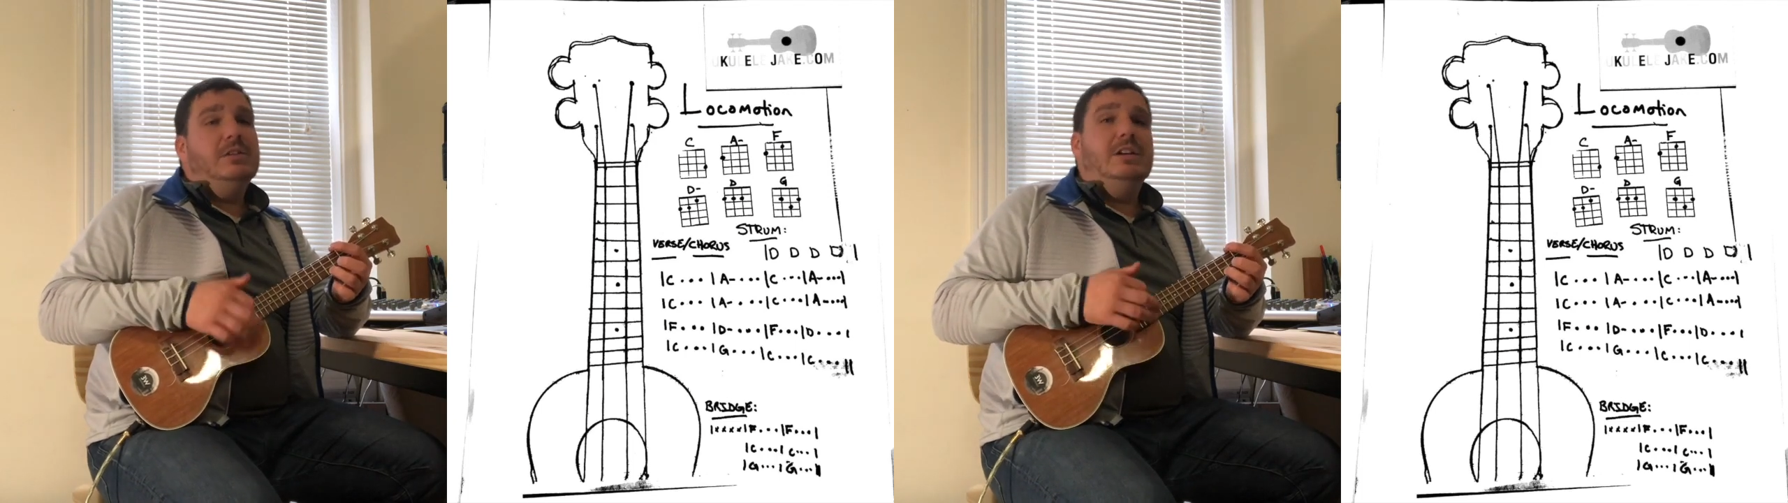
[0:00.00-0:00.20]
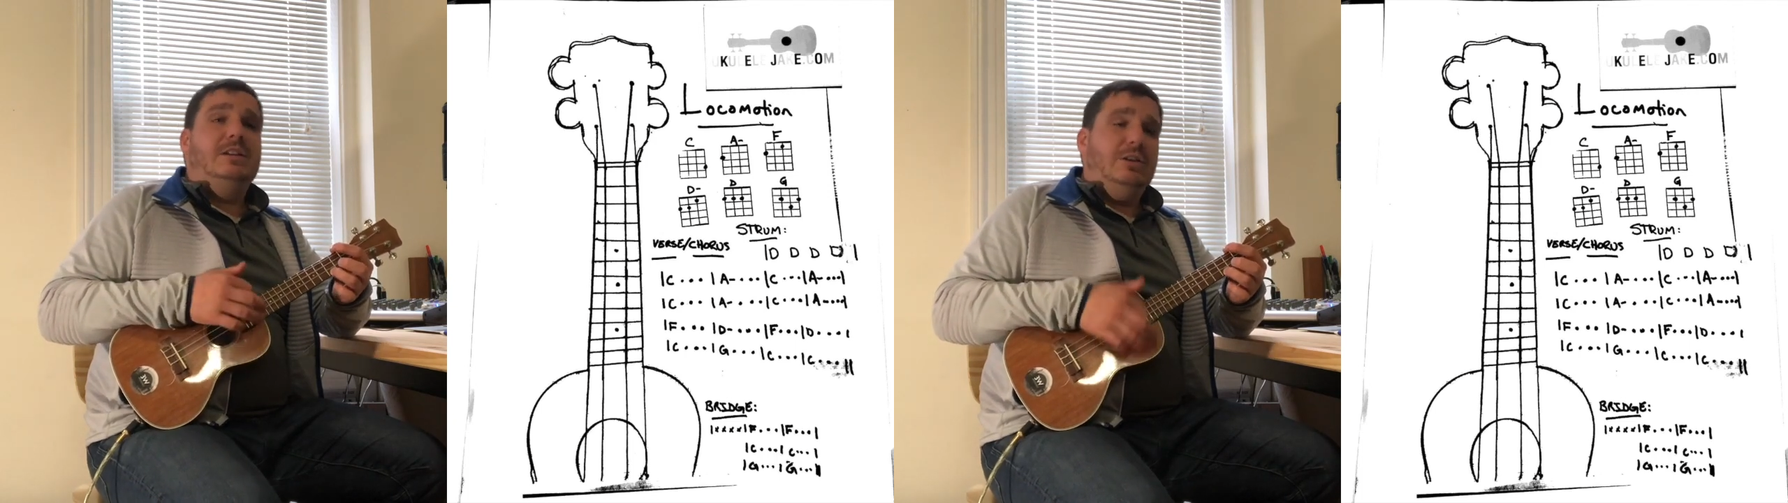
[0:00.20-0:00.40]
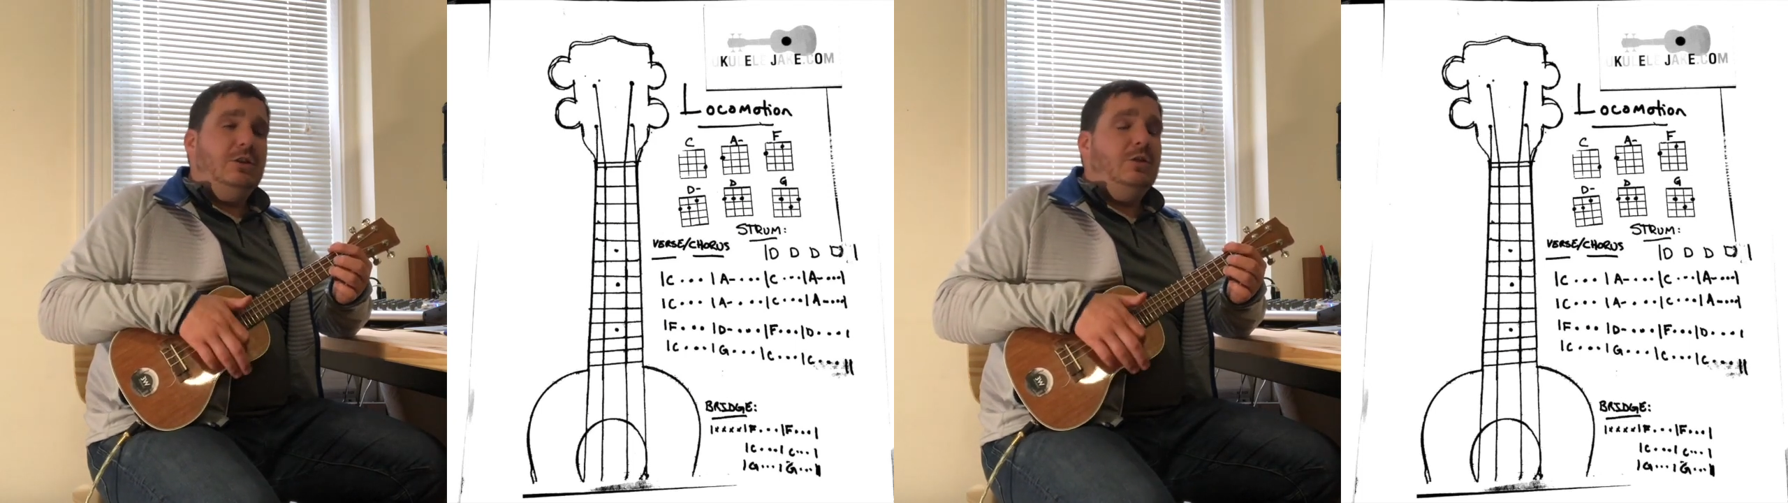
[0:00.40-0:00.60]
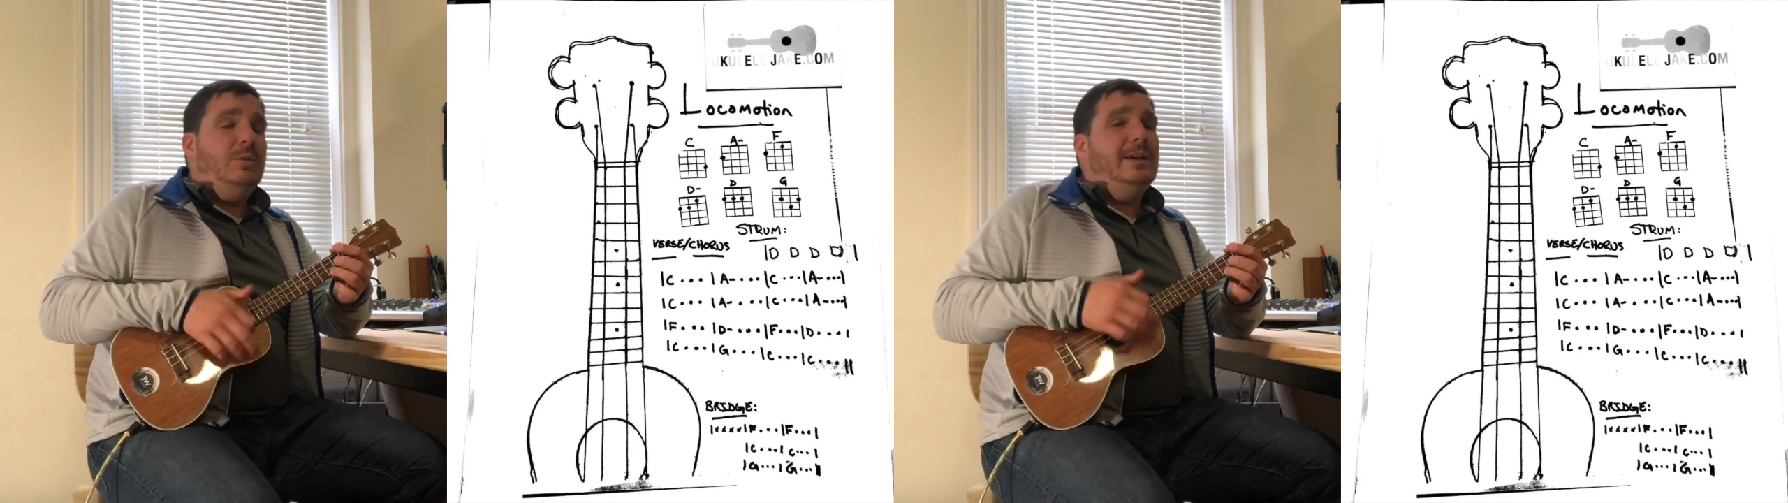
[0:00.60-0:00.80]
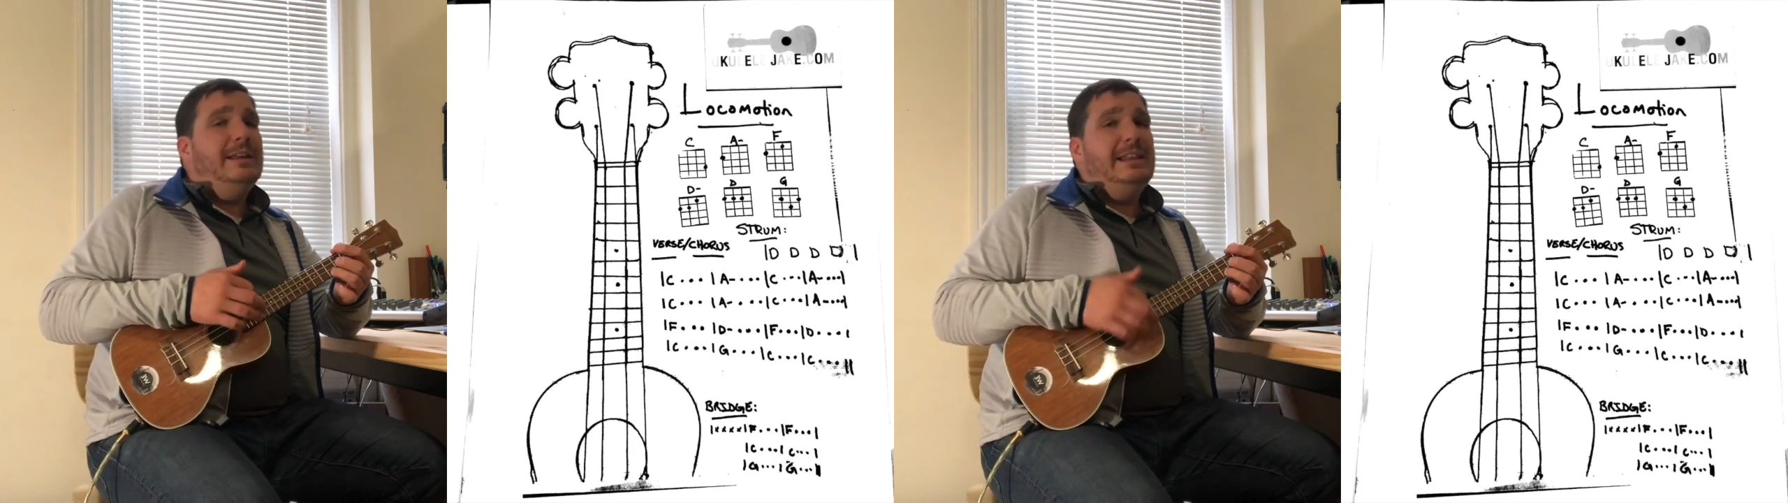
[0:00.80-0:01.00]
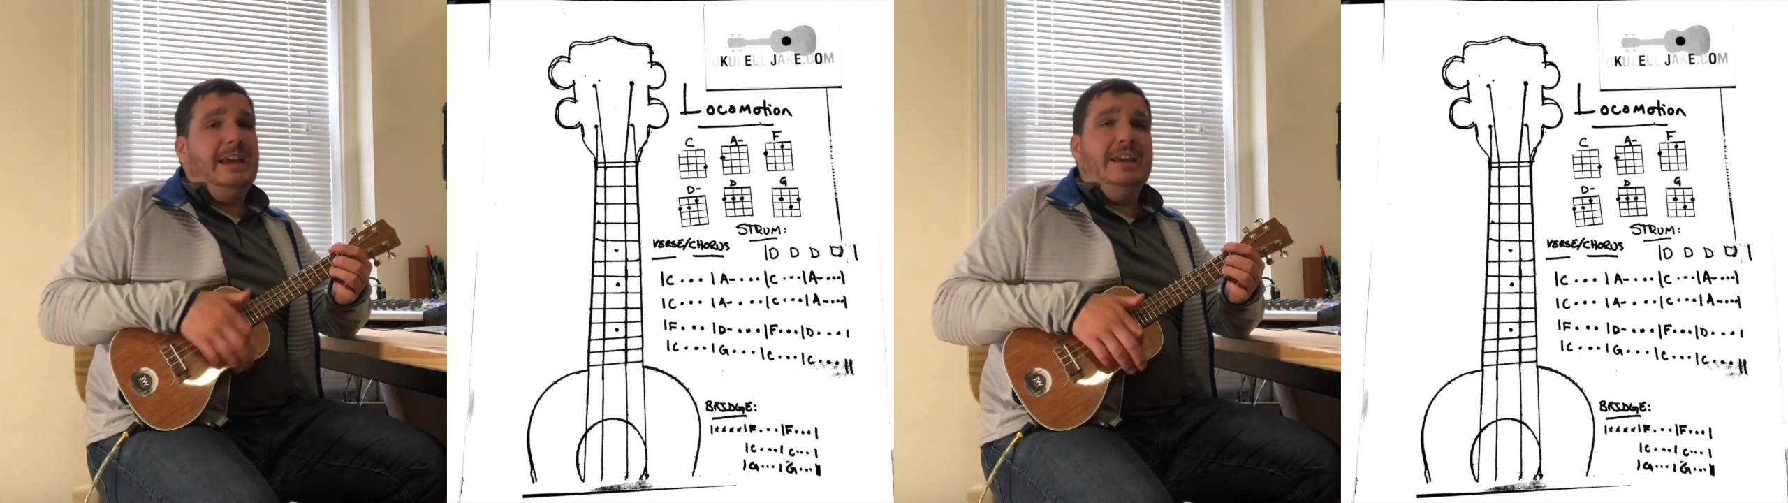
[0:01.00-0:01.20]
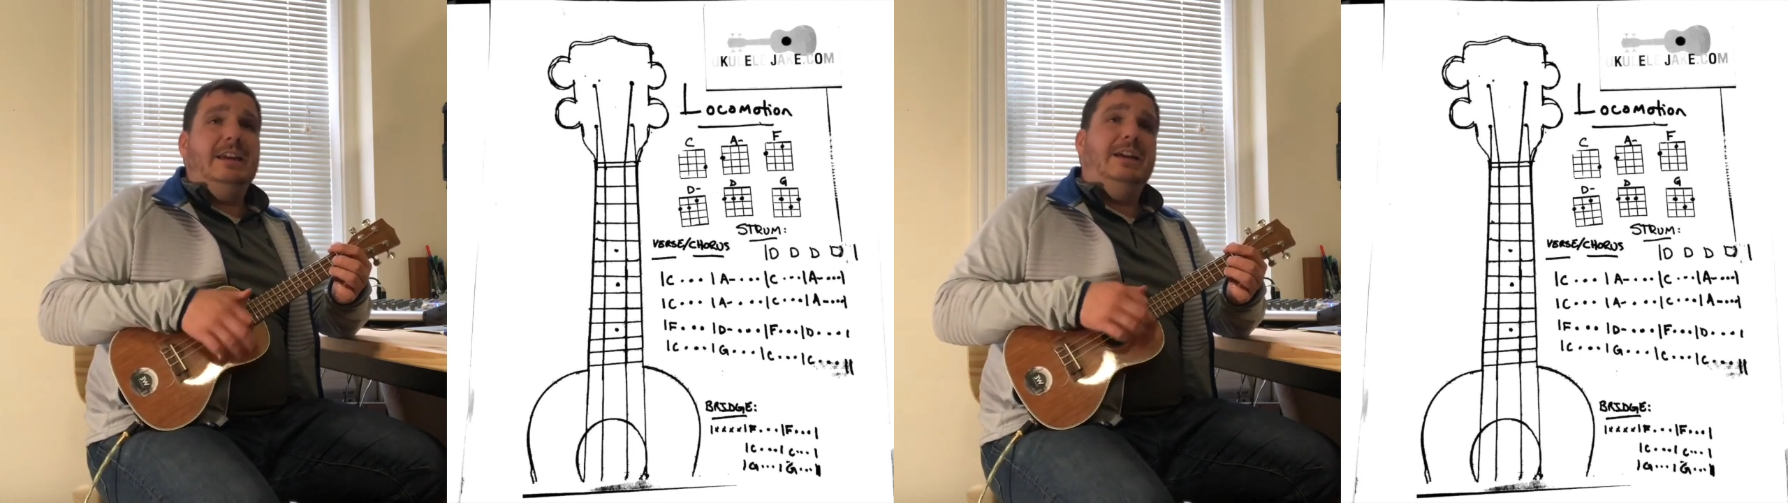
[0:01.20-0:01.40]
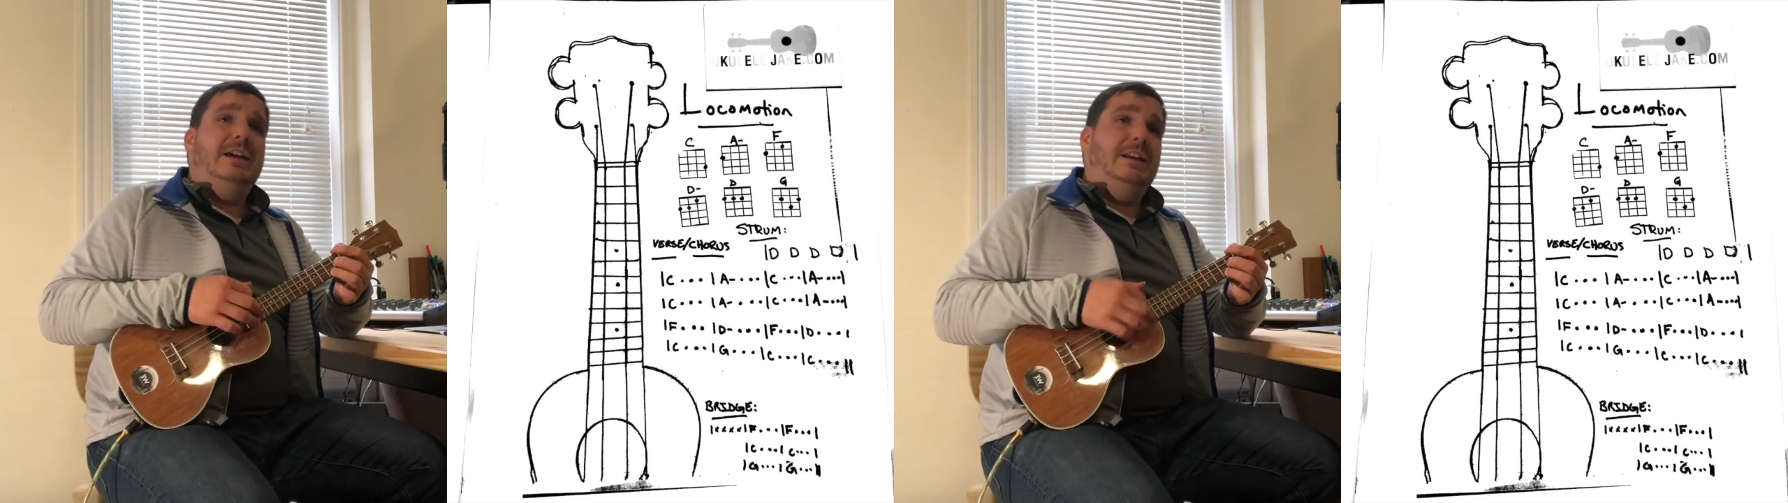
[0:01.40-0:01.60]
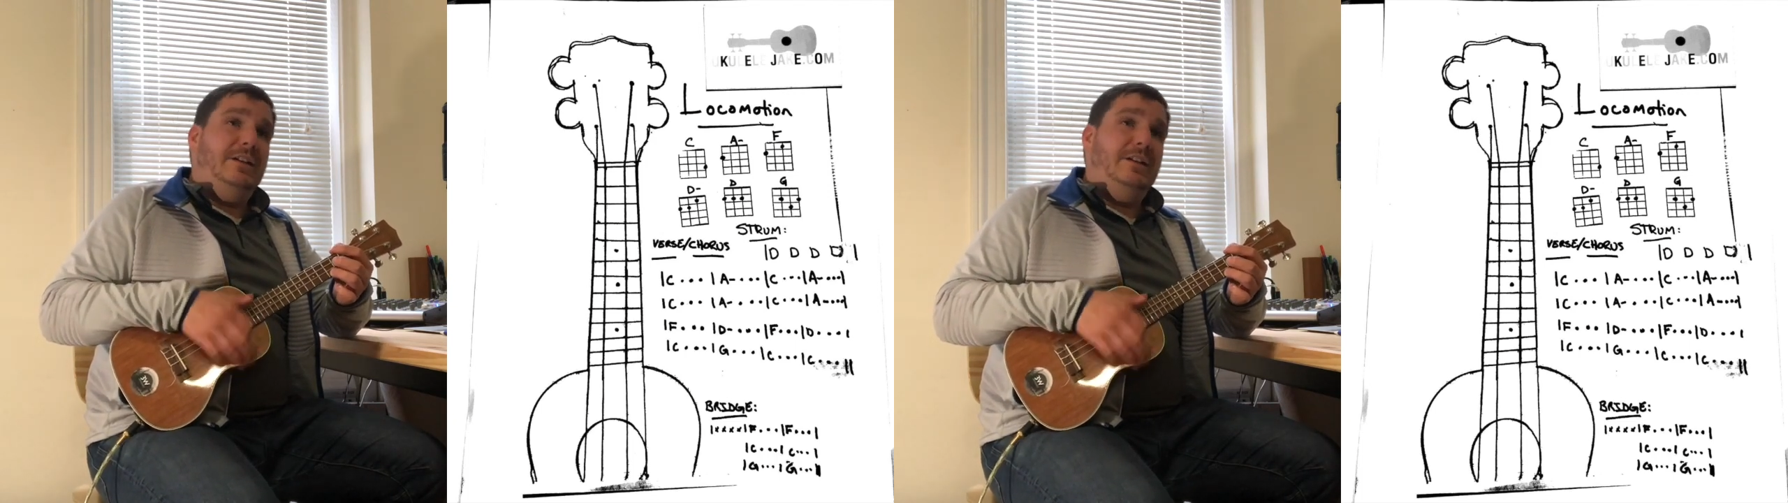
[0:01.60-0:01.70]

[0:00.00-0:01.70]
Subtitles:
that you will like it